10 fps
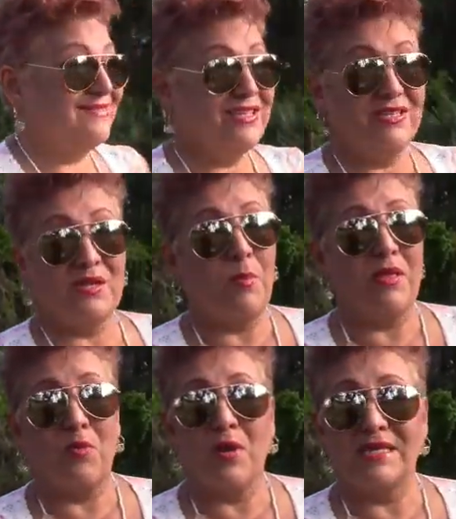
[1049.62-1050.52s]
they just go by
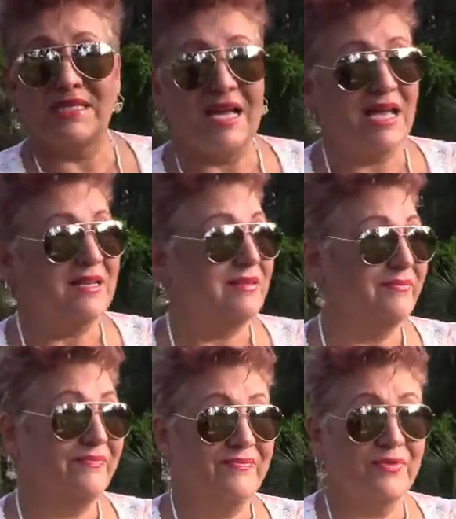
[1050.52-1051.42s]
the wayside
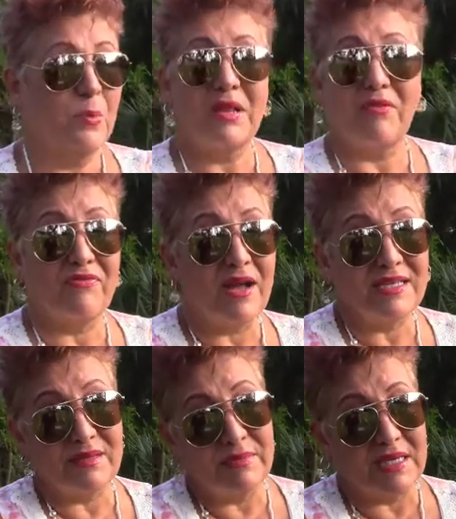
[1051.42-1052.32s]
and nobody ever
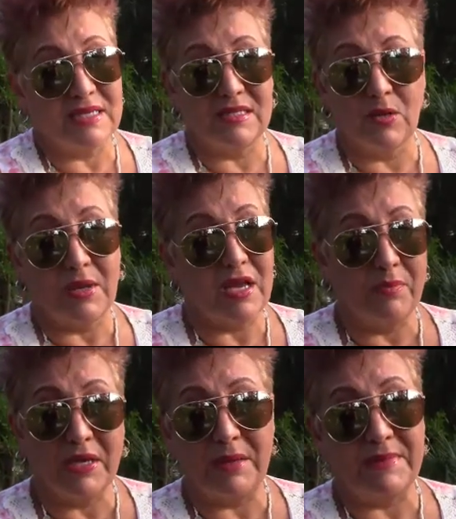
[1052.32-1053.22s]
finds them because nobody
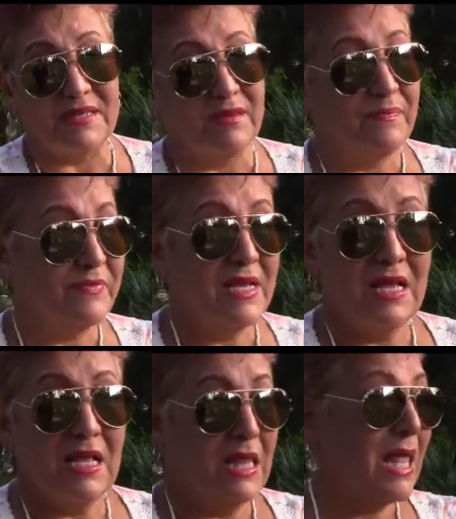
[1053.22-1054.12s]
upkeeps them.
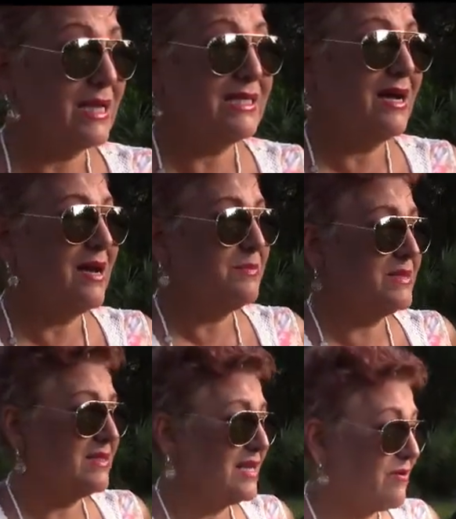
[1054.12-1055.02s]
A lot of
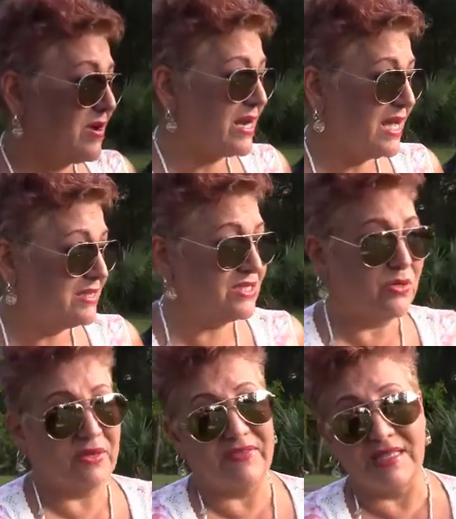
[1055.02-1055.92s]
times they never got a
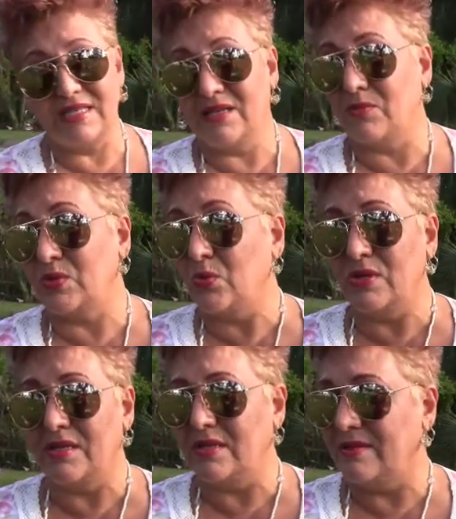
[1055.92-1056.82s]
headstone. If they did, it was
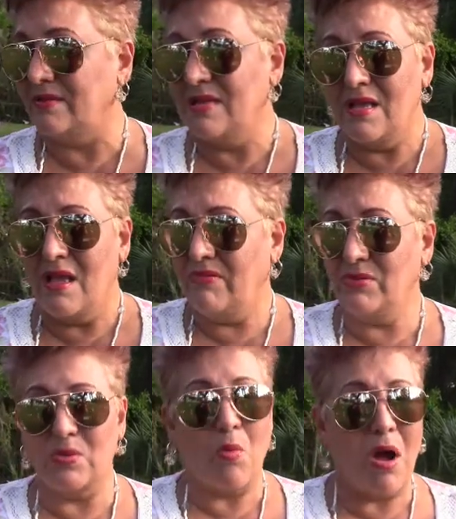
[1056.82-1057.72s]
wooden, and it
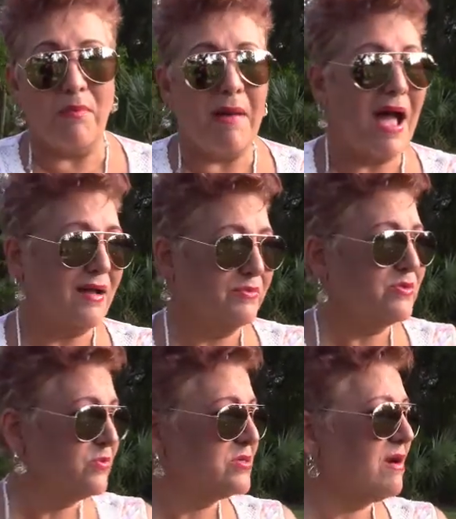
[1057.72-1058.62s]
was a while back.
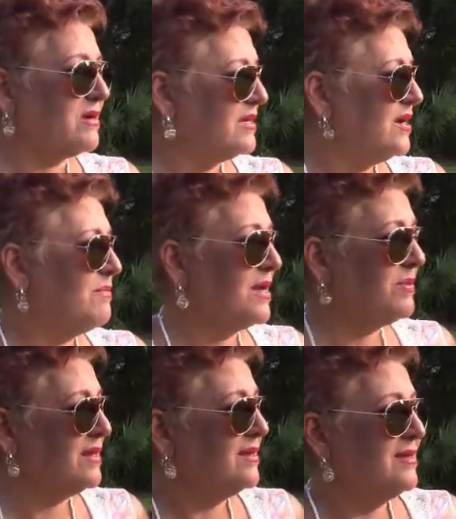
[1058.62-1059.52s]
We're talking here maybe